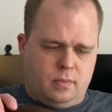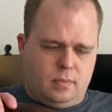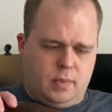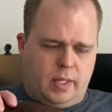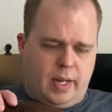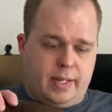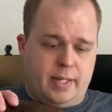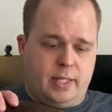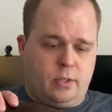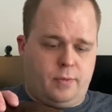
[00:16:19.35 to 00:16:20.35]
But I did
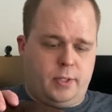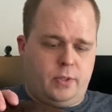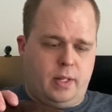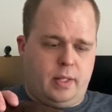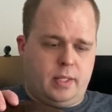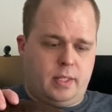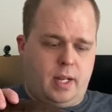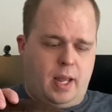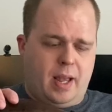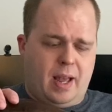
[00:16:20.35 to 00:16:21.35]
just refrigerate this
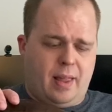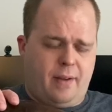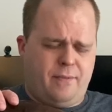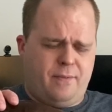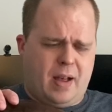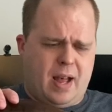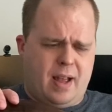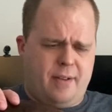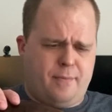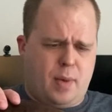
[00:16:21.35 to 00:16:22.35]
today. I got like
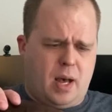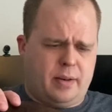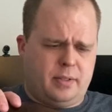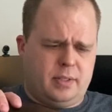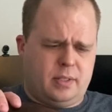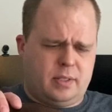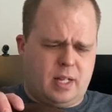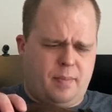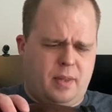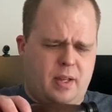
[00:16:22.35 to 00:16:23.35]
5 bottles or
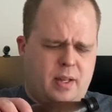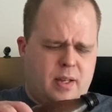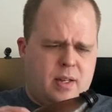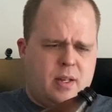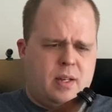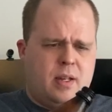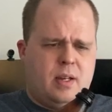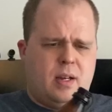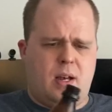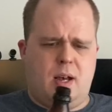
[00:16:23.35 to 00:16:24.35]
something.
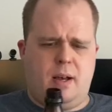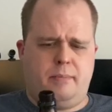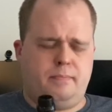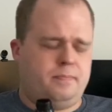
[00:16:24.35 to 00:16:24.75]
It